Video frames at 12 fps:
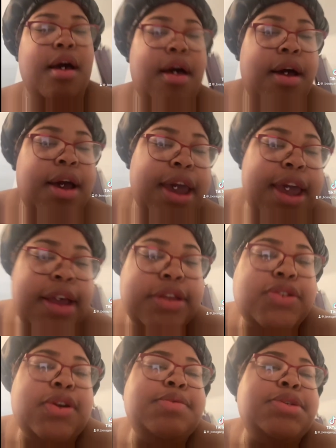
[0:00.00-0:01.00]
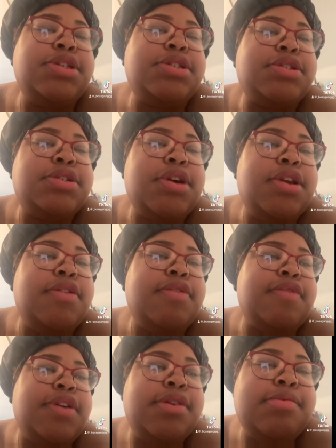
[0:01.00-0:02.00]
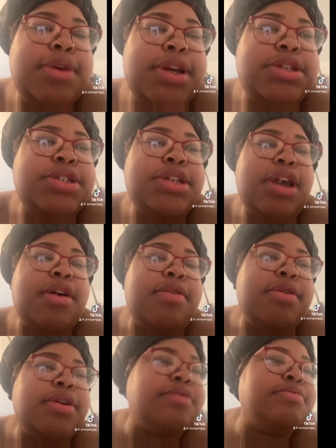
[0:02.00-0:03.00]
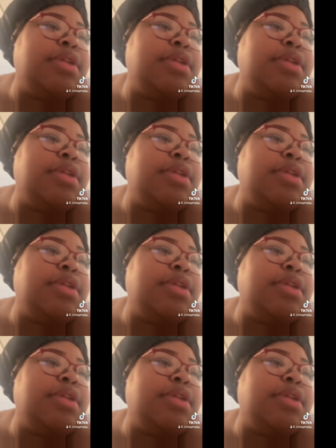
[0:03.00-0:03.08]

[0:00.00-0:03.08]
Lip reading: Okay y'all, so I'm just gonna run my shower,